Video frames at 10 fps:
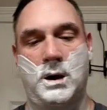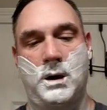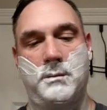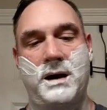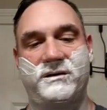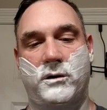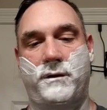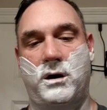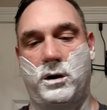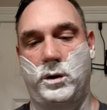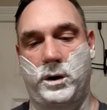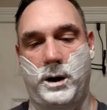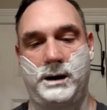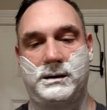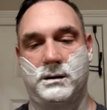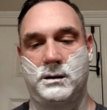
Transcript: Mine so far are going great.